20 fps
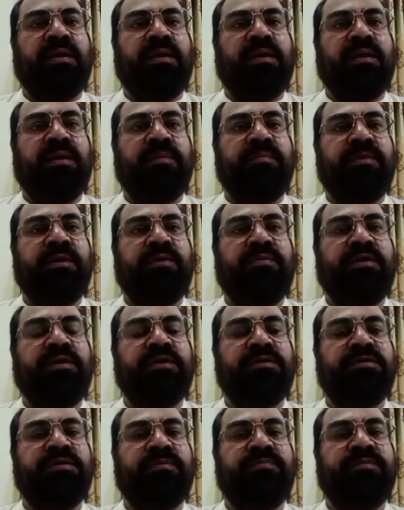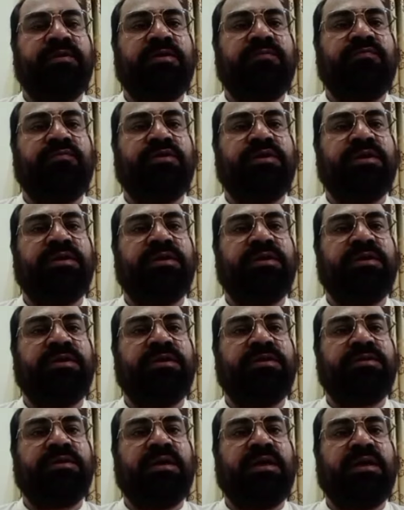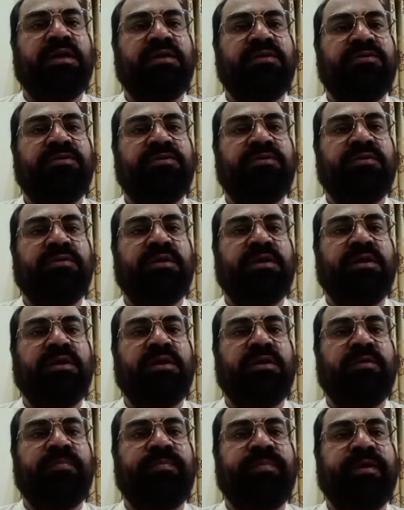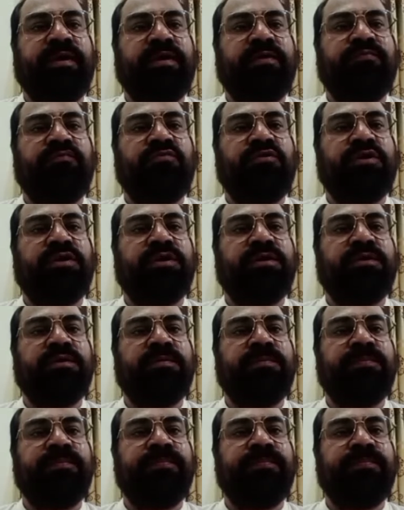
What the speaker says: Number 1, simple footing. It is also called pad footing.